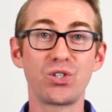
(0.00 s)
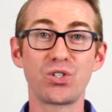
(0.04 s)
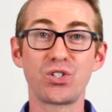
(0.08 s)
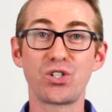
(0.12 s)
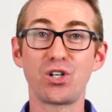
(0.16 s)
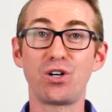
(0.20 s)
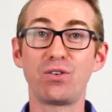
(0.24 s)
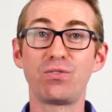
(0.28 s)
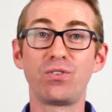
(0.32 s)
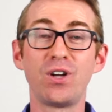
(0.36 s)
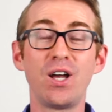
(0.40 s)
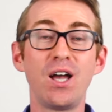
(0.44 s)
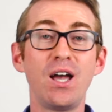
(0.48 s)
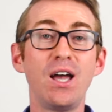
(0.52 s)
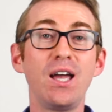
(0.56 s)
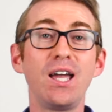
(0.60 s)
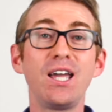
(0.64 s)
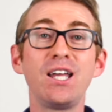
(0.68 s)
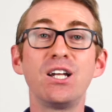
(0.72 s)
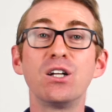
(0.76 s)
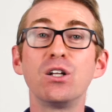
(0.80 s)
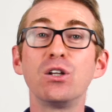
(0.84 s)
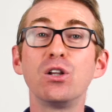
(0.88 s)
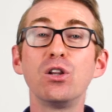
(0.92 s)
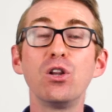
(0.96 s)
yourself
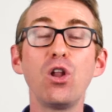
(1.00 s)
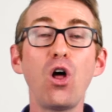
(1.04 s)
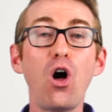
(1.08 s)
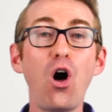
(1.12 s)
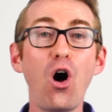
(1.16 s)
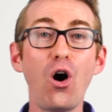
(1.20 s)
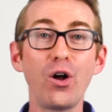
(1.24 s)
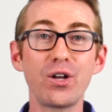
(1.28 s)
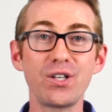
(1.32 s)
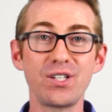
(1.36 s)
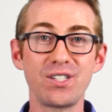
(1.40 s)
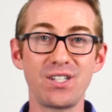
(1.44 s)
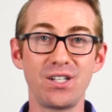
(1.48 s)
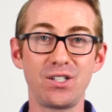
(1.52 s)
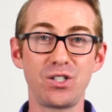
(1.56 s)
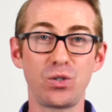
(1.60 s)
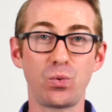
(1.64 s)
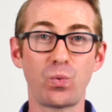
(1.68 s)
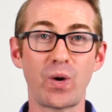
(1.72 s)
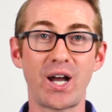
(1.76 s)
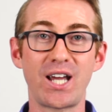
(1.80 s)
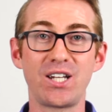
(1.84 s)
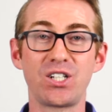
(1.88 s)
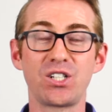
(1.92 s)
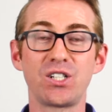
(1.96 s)
in a lot of
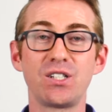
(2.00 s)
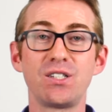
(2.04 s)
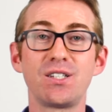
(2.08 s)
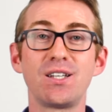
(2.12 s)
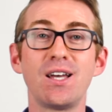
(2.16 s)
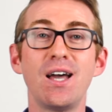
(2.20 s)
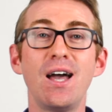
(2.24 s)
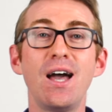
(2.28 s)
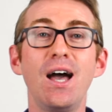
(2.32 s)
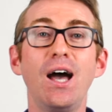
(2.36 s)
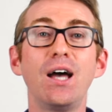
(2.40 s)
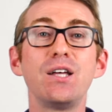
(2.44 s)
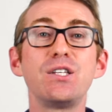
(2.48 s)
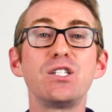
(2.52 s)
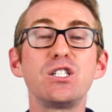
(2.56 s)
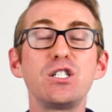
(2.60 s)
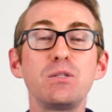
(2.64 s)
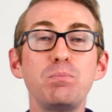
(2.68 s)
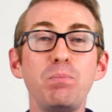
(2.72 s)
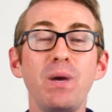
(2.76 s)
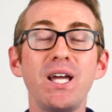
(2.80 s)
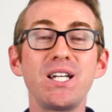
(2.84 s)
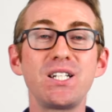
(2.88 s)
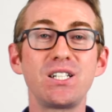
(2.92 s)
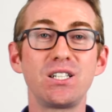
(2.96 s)
situations,
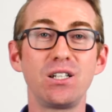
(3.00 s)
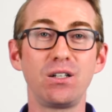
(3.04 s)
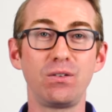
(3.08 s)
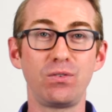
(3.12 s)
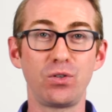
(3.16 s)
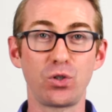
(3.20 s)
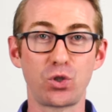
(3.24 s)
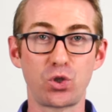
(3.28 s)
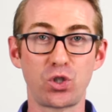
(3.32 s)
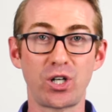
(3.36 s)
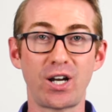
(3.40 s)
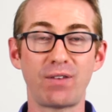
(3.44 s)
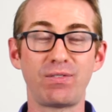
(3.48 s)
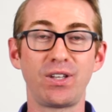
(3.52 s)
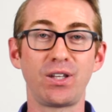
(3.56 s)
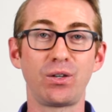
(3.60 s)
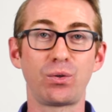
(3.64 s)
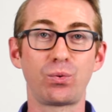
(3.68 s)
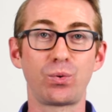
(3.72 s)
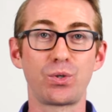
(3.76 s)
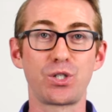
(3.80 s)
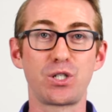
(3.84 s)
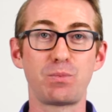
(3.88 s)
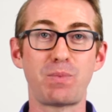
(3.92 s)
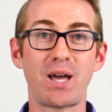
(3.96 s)
especially if you're traveling
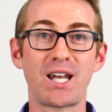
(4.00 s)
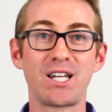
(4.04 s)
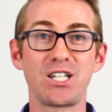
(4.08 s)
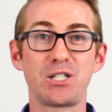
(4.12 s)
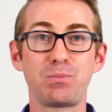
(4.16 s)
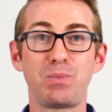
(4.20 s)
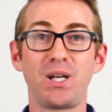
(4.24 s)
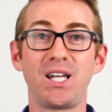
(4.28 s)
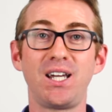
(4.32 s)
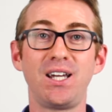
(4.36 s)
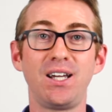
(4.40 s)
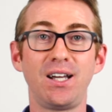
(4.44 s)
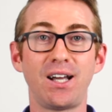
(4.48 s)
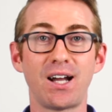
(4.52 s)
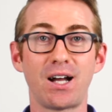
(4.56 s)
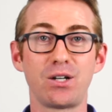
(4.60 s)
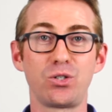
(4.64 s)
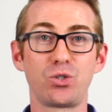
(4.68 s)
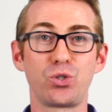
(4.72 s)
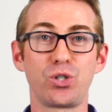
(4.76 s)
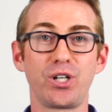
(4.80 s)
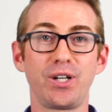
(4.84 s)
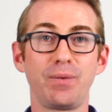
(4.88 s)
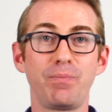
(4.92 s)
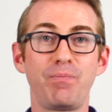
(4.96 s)
through a Spanish-speaking
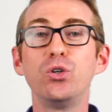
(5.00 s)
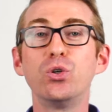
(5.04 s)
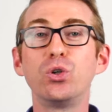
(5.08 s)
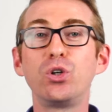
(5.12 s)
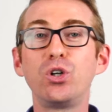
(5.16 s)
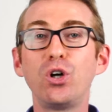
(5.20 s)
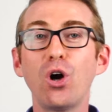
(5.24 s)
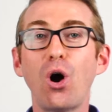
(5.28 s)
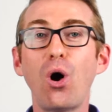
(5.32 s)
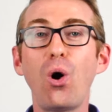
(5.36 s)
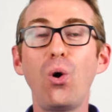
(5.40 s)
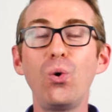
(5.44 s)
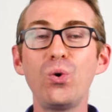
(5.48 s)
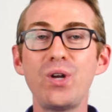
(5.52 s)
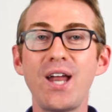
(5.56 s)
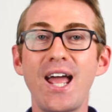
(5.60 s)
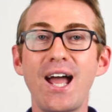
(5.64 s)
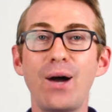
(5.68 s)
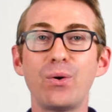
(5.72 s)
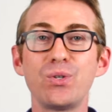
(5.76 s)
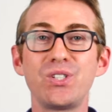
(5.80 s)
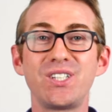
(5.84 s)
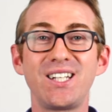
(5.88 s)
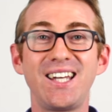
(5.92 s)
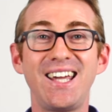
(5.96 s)
country. Your goal
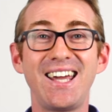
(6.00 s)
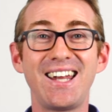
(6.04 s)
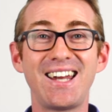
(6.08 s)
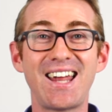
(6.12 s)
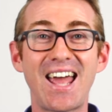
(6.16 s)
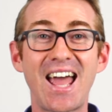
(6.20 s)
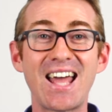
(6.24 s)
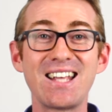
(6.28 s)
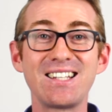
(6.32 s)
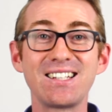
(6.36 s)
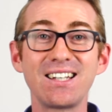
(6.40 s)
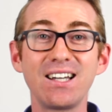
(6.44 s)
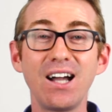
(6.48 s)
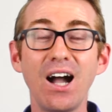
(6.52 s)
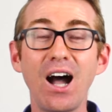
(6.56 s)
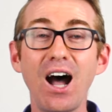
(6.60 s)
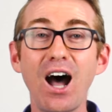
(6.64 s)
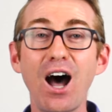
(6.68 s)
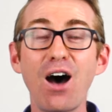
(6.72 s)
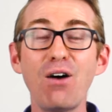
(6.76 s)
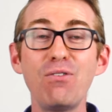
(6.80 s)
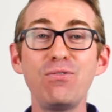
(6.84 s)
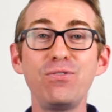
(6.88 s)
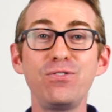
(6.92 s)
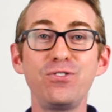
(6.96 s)
now is to get as
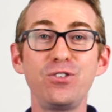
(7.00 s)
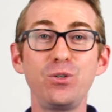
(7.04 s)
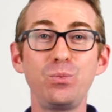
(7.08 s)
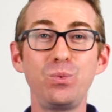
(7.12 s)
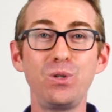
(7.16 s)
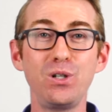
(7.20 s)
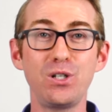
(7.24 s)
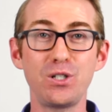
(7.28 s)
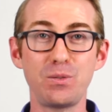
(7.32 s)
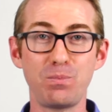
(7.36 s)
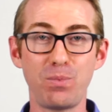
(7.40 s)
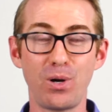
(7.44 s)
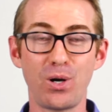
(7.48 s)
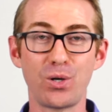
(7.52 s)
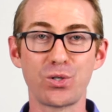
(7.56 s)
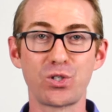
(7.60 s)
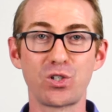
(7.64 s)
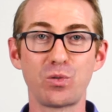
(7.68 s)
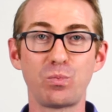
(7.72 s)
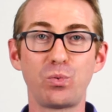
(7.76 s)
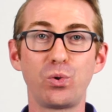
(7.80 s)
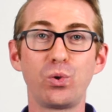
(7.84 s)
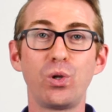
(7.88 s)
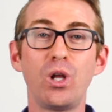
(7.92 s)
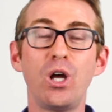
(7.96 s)
comfortable as
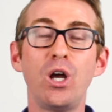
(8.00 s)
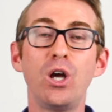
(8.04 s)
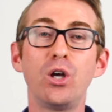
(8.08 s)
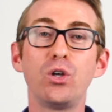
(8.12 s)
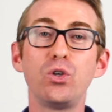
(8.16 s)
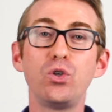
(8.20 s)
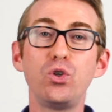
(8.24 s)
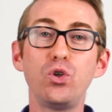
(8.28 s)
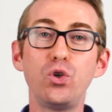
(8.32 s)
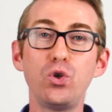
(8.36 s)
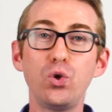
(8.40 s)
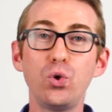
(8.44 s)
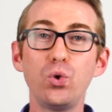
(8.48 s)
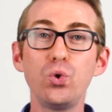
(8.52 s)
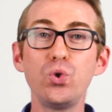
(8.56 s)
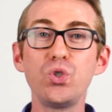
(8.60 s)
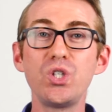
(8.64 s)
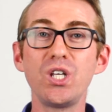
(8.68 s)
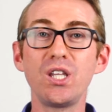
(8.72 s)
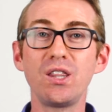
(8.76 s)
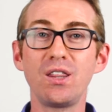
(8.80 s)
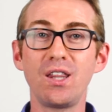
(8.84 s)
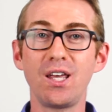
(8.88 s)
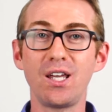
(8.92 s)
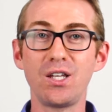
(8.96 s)
possible
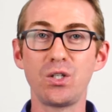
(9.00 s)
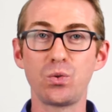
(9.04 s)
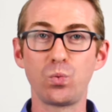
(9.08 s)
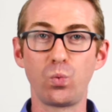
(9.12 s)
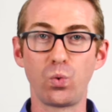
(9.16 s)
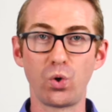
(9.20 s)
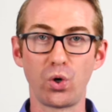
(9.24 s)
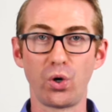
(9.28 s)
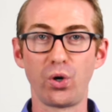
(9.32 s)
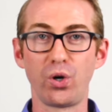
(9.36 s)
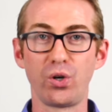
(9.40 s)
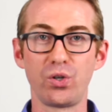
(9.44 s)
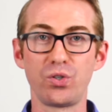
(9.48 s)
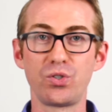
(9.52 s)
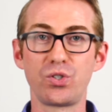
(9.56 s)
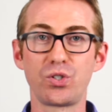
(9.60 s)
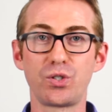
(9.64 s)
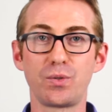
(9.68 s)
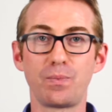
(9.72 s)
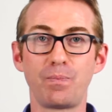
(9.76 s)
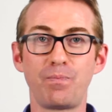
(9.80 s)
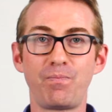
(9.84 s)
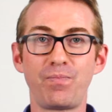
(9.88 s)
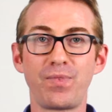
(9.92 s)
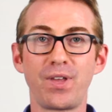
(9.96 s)
using these
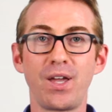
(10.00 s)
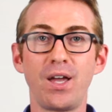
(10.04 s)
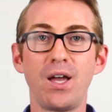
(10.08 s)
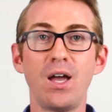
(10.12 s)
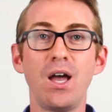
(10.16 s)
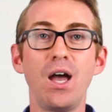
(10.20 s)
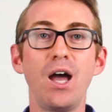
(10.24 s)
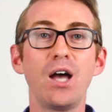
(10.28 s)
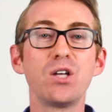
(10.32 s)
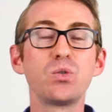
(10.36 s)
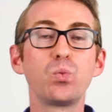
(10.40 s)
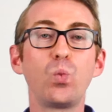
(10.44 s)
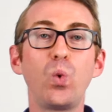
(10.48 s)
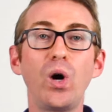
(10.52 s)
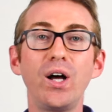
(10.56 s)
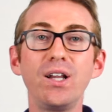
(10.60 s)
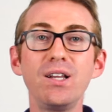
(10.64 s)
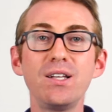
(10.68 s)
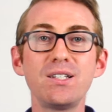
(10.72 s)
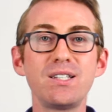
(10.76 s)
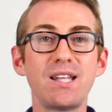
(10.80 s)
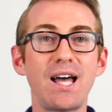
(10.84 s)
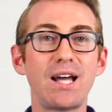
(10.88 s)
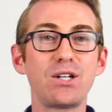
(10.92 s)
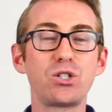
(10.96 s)
words. As
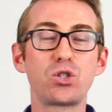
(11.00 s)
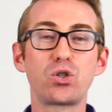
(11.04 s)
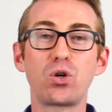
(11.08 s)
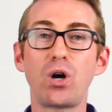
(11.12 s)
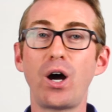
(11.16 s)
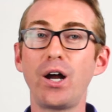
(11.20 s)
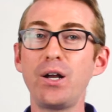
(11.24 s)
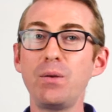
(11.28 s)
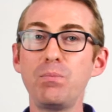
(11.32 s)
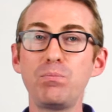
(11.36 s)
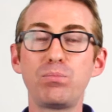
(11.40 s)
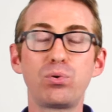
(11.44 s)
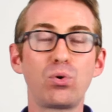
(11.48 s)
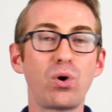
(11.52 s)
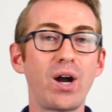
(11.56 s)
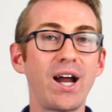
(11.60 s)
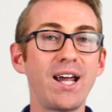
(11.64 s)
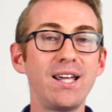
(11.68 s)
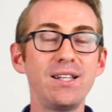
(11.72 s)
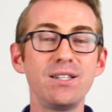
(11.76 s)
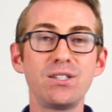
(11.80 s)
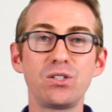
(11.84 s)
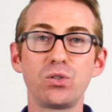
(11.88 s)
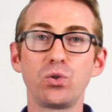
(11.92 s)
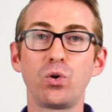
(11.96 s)
well as that, try to
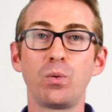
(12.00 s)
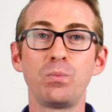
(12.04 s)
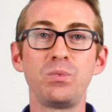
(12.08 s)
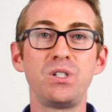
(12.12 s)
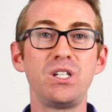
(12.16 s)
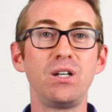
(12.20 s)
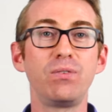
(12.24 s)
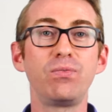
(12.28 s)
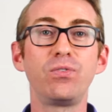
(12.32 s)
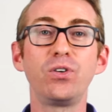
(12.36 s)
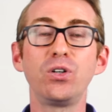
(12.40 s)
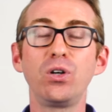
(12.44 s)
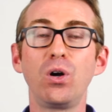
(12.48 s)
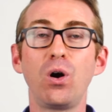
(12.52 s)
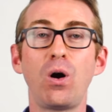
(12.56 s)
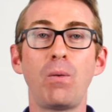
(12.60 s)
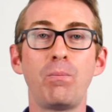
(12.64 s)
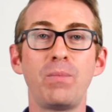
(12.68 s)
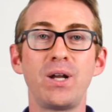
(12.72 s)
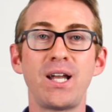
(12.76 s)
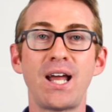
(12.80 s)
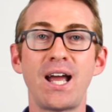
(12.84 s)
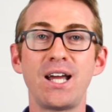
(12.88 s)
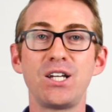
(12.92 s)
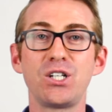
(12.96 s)
brainstorm different
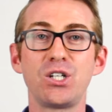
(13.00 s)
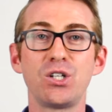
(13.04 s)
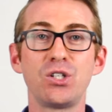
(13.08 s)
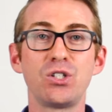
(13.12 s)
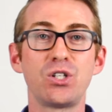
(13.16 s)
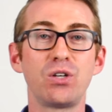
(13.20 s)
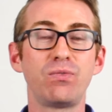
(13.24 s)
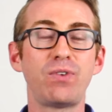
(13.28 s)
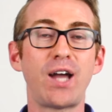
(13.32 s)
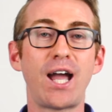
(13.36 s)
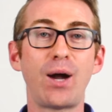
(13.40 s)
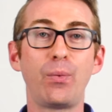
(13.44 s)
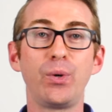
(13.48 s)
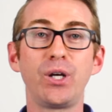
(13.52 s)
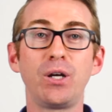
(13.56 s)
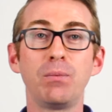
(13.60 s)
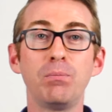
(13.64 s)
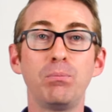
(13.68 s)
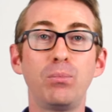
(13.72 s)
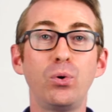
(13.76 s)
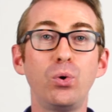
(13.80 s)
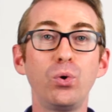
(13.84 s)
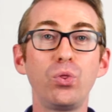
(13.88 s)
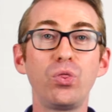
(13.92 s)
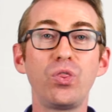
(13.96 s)
combinations of how we
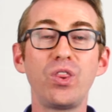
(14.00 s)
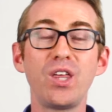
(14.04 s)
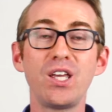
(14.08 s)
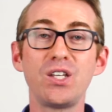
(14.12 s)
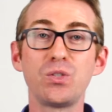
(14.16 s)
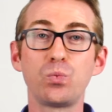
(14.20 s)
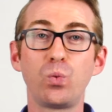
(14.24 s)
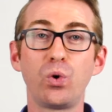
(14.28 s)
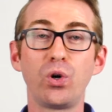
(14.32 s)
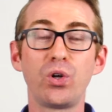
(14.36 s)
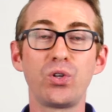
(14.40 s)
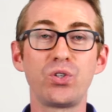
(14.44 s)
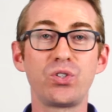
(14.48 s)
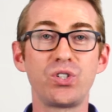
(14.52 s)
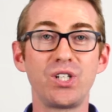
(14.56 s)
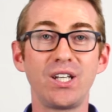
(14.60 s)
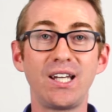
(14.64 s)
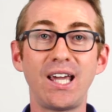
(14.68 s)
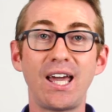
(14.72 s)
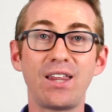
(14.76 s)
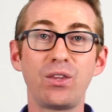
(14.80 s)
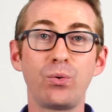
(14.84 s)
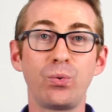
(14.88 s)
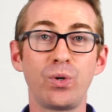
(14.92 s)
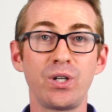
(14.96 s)
can put these words
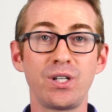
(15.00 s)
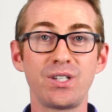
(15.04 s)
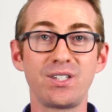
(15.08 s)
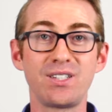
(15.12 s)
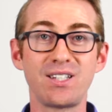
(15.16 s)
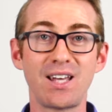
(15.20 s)
together in a